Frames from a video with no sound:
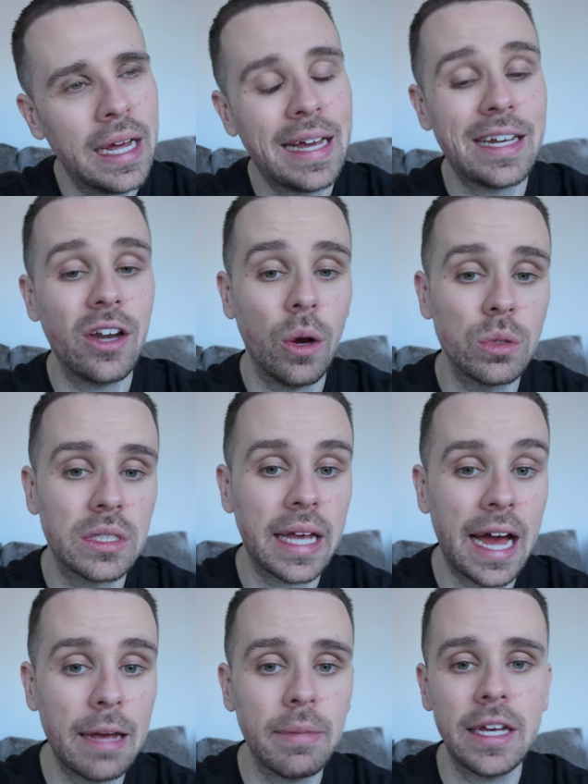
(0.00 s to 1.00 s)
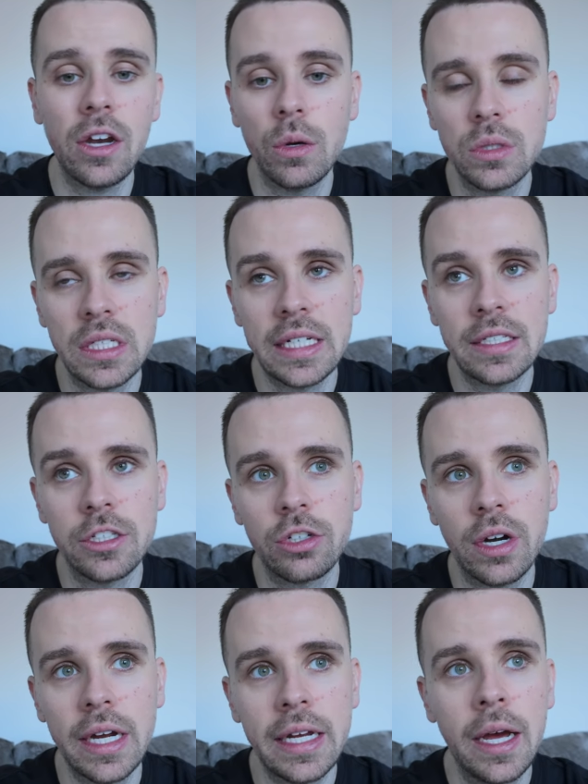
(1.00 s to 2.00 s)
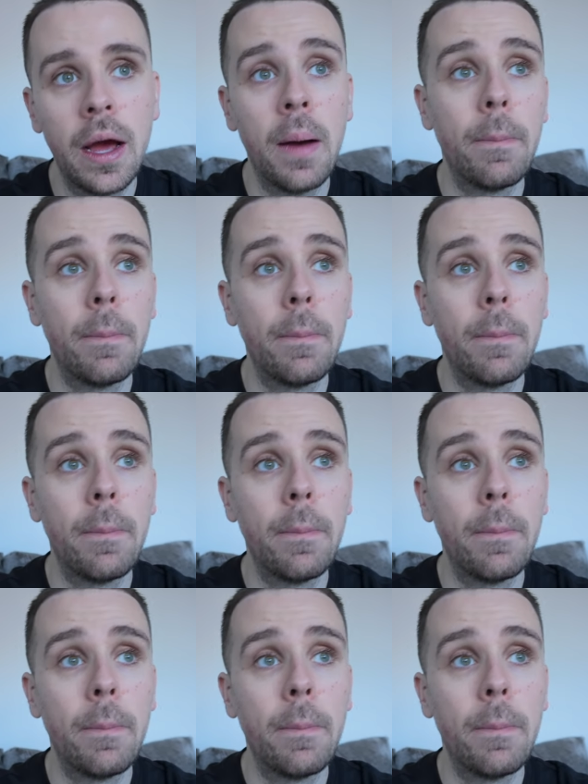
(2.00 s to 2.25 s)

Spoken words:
He knows the game. He knows the industry.